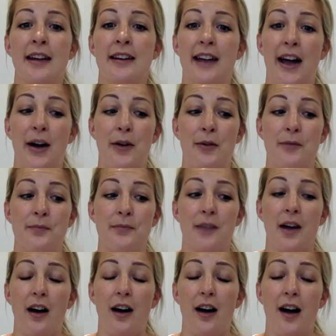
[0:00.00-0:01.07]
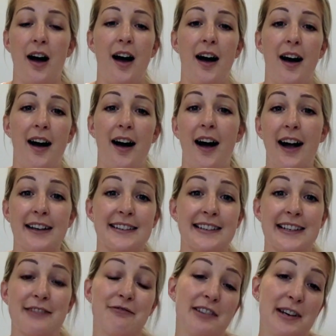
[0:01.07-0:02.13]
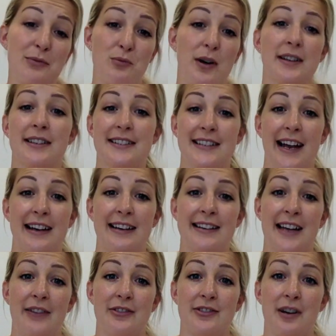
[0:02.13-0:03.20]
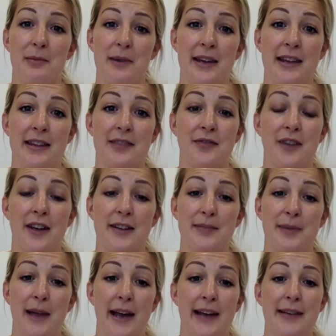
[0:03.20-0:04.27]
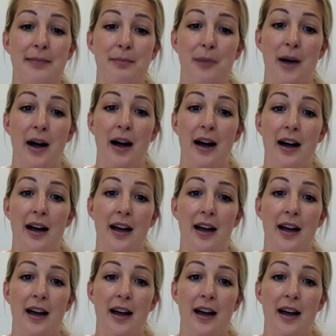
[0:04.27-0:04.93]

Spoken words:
Now, I didn't really want Stanley to have a dummy in the first place, but,